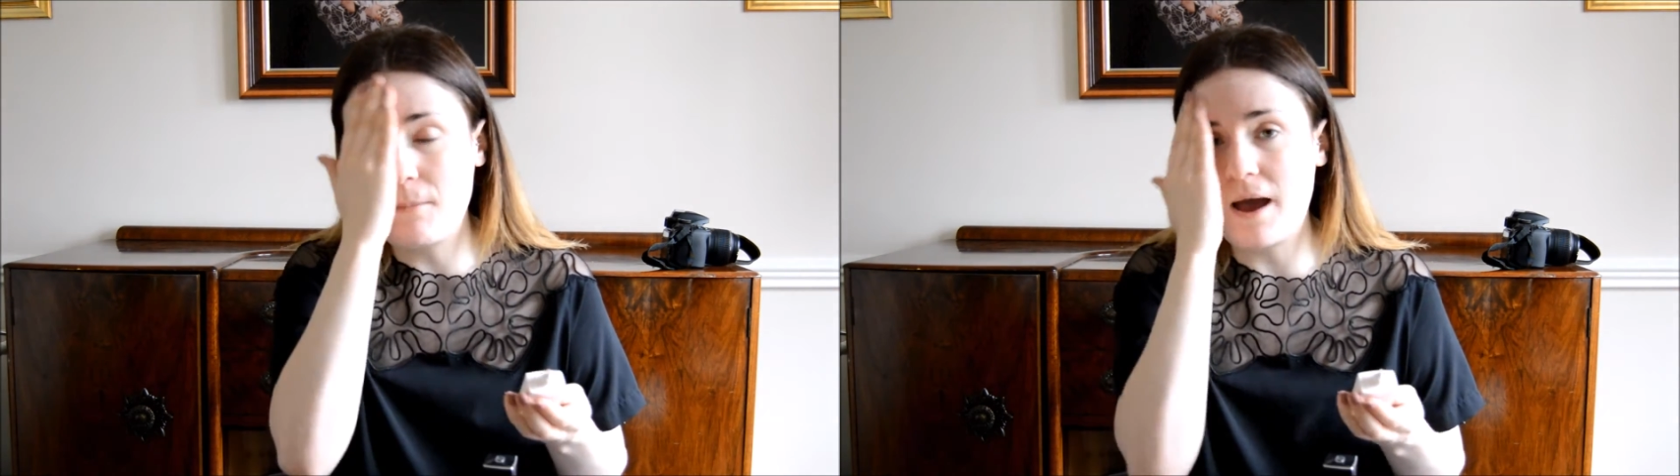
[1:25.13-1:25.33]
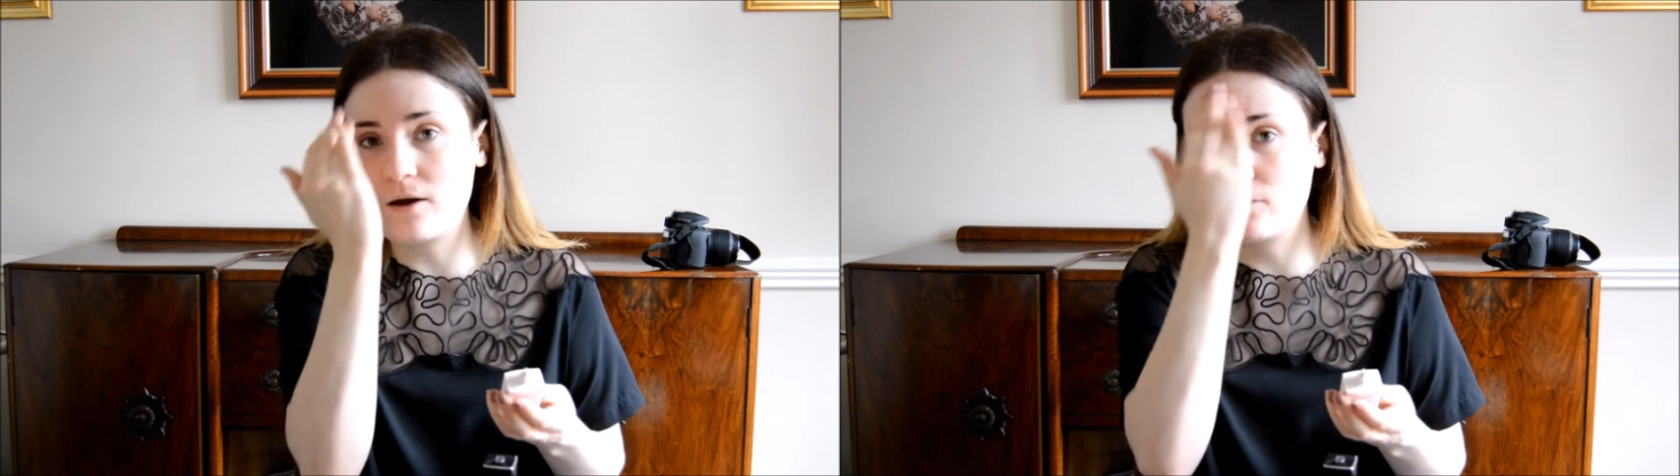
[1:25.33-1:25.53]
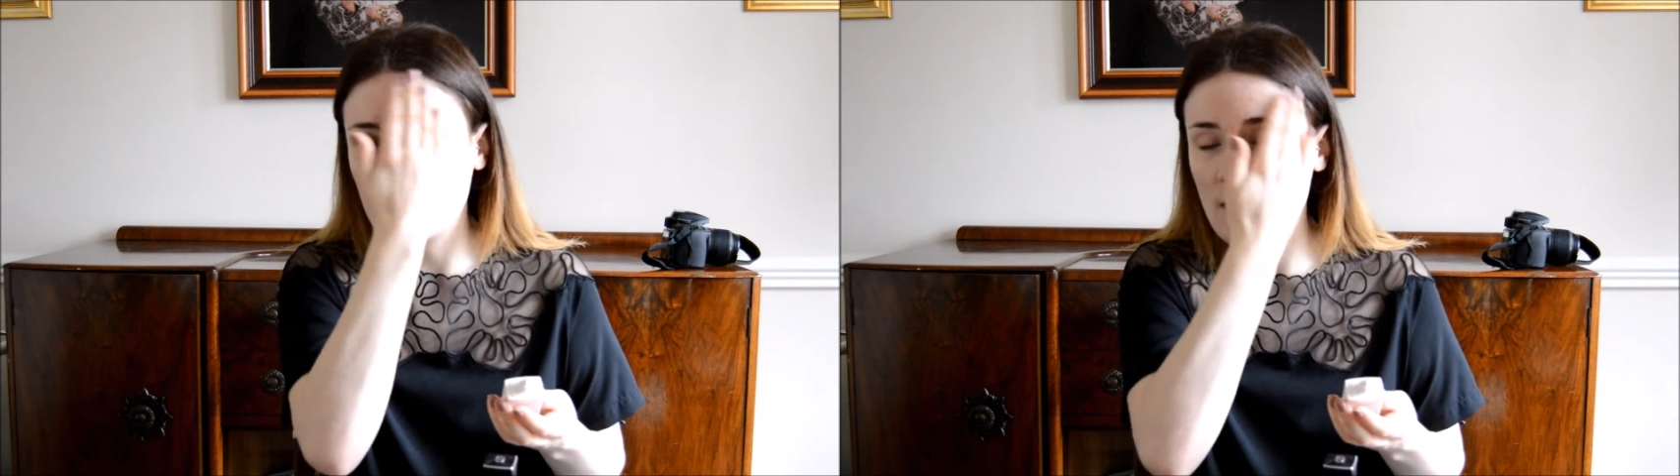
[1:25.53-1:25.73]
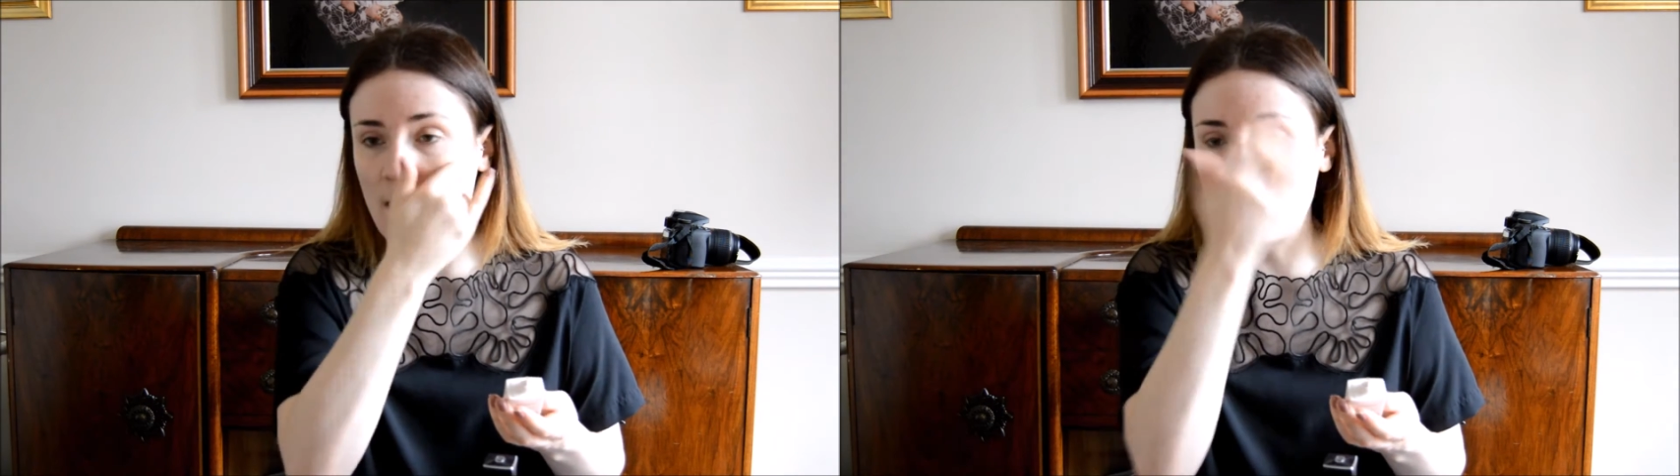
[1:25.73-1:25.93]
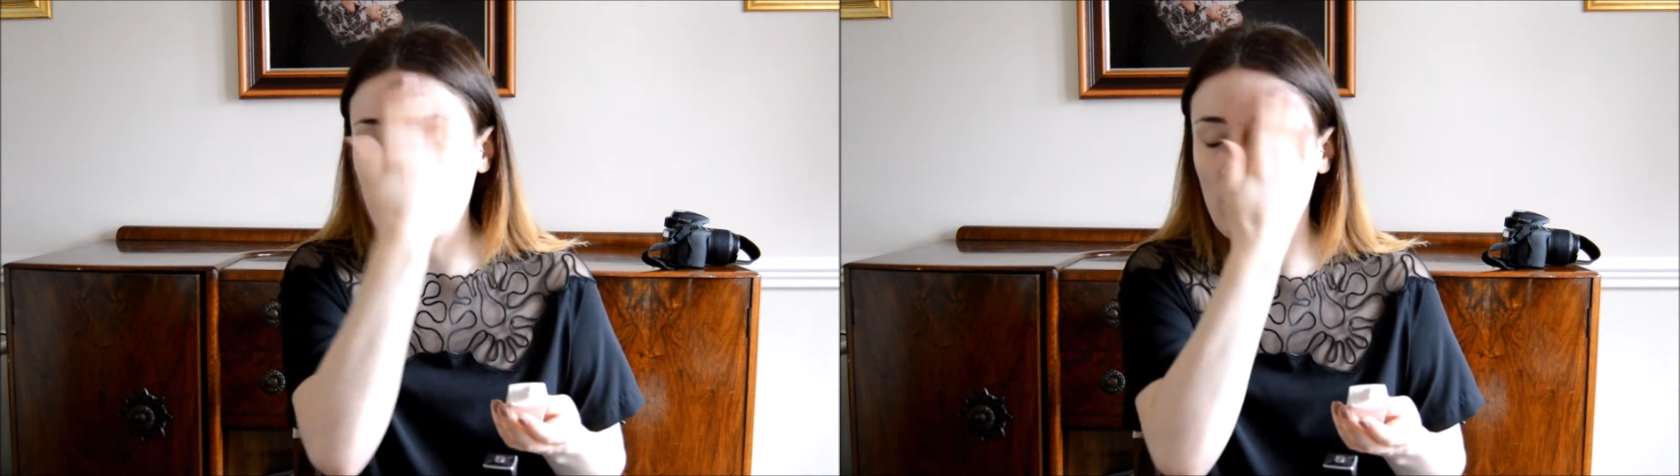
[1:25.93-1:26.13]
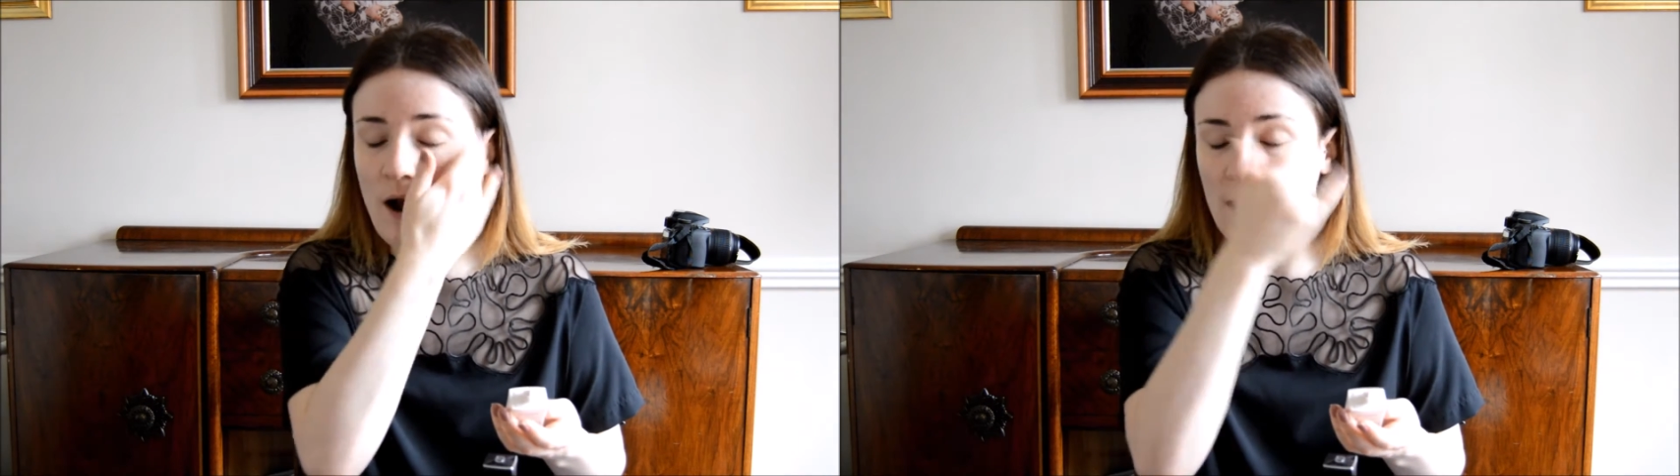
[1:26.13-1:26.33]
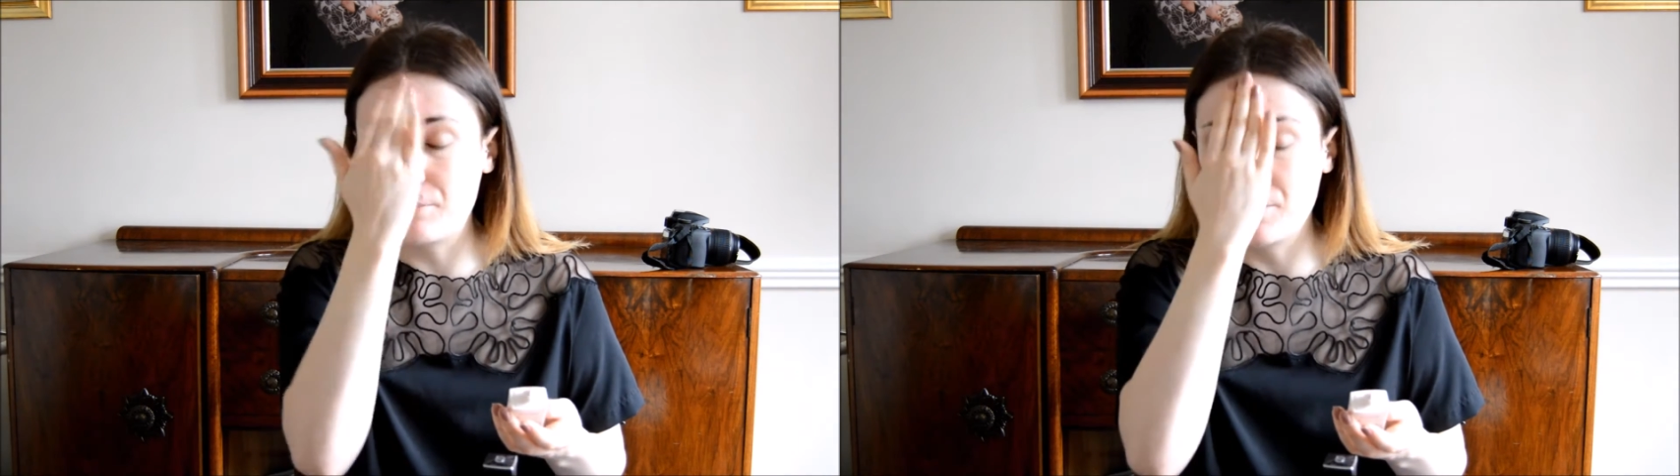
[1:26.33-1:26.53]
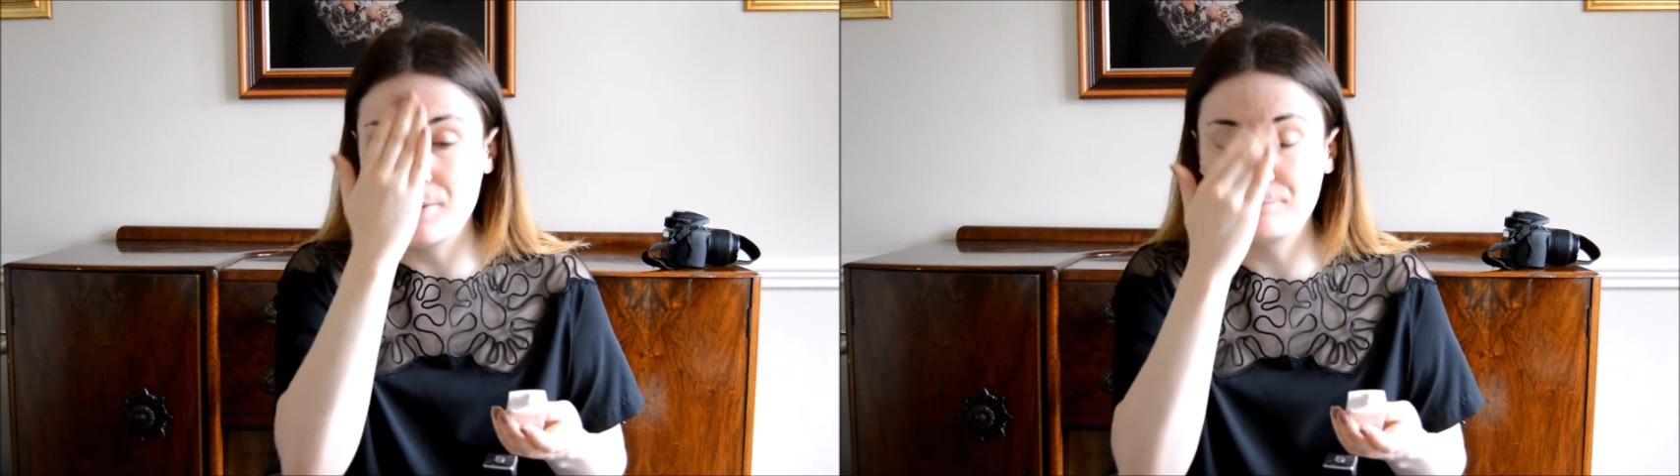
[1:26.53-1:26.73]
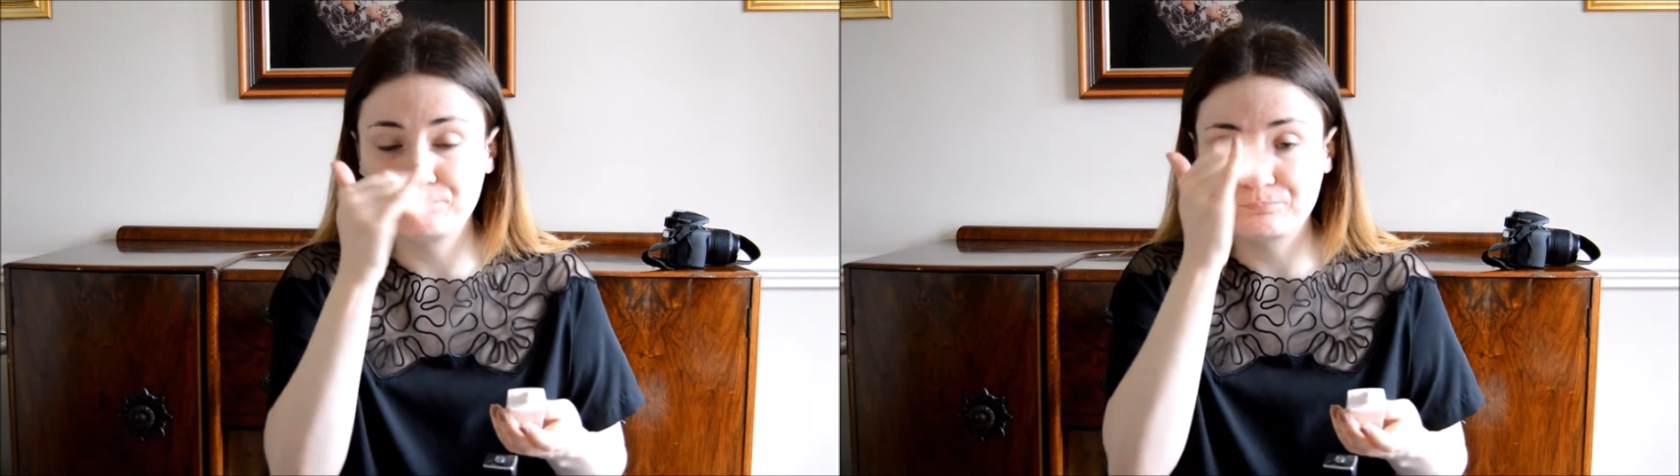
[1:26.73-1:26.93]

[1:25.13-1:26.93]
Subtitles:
matte primer,